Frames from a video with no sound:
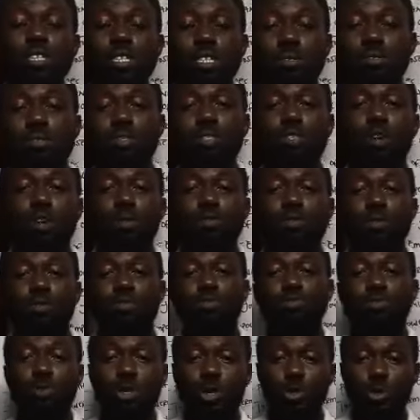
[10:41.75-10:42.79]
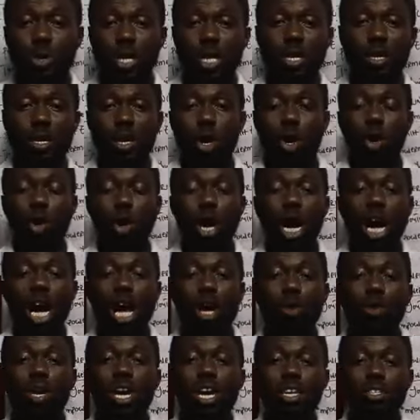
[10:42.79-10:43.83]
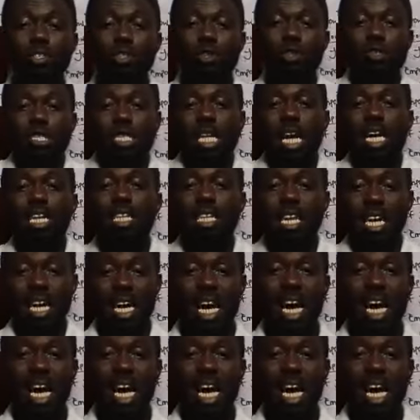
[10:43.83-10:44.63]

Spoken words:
the middle of the freeway or highway and just stand,